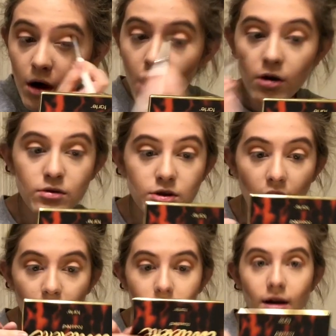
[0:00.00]
Oh,
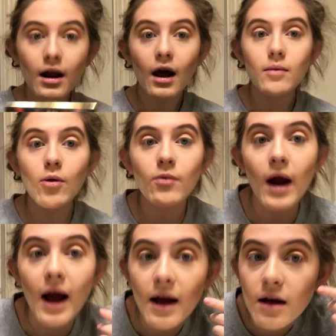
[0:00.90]
darn it. I'm a
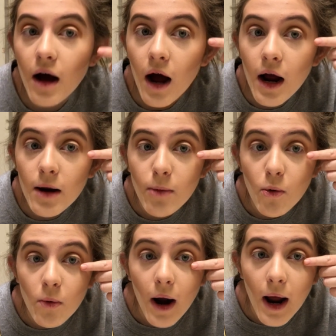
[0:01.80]
wreck. I am a
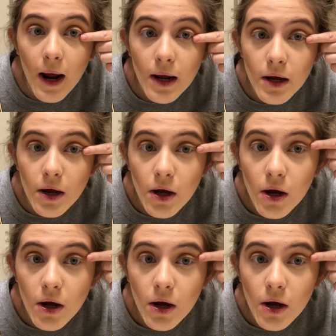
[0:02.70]
wreck.